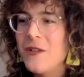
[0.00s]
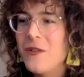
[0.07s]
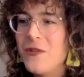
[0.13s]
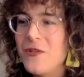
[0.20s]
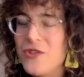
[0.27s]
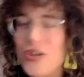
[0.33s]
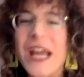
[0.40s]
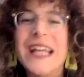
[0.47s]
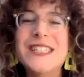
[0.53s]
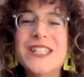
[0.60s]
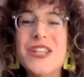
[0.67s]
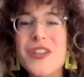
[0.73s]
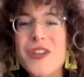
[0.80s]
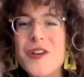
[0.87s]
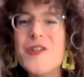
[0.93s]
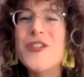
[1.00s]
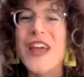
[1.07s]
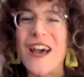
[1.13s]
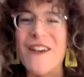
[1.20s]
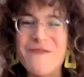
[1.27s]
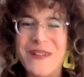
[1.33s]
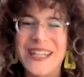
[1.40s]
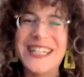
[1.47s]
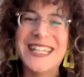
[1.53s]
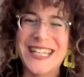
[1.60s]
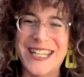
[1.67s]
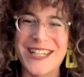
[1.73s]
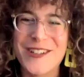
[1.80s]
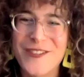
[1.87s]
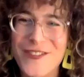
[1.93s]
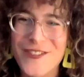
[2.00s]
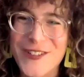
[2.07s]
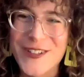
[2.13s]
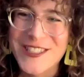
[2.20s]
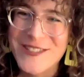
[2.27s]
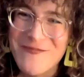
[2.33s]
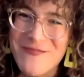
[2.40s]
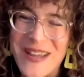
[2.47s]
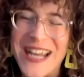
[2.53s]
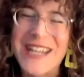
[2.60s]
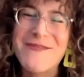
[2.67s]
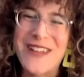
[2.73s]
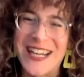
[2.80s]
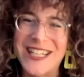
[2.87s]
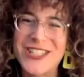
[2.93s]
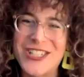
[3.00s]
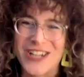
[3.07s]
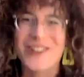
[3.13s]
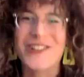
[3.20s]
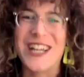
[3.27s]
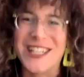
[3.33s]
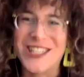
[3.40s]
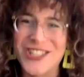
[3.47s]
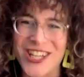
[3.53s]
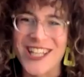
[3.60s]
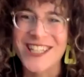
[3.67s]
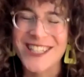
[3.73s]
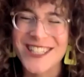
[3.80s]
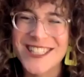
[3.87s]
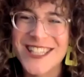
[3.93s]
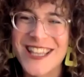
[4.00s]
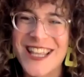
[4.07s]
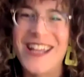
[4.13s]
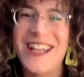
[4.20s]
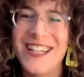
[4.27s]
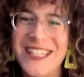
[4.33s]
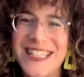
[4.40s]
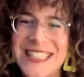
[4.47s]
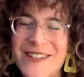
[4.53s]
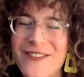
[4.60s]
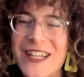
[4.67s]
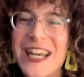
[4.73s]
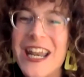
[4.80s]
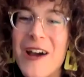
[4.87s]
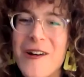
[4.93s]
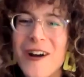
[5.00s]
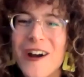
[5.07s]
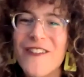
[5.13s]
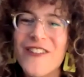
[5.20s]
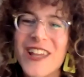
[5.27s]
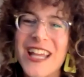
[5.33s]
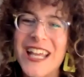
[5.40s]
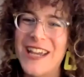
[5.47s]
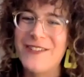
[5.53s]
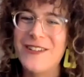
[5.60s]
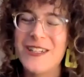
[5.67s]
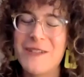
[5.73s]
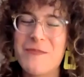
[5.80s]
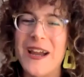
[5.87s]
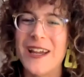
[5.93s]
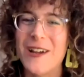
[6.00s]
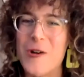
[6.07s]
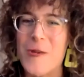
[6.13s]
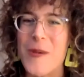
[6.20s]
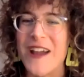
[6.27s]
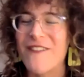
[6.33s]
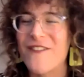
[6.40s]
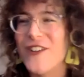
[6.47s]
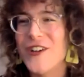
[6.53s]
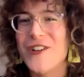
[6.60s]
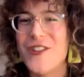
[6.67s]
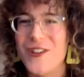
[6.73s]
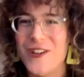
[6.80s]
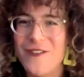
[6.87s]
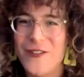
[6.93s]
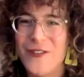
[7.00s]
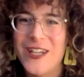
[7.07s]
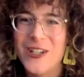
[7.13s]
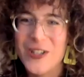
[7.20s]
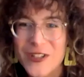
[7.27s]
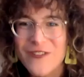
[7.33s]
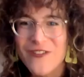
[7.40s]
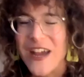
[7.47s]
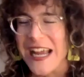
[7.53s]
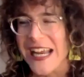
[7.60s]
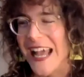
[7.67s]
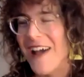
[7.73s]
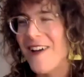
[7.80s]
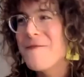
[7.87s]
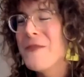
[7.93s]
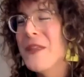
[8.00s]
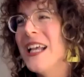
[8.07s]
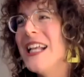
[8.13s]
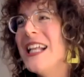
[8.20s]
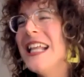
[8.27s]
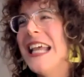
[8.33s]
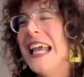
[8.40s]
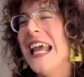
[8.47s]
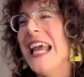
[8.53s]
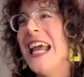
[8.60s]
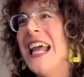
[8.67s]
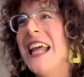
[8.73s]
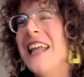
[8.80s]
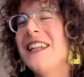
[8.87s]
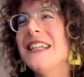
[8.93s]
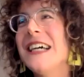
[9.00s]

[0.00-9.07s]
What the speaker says: trans youth have been here for many, many generations, that at least that we know of. And we could probably go back further if we could find out. And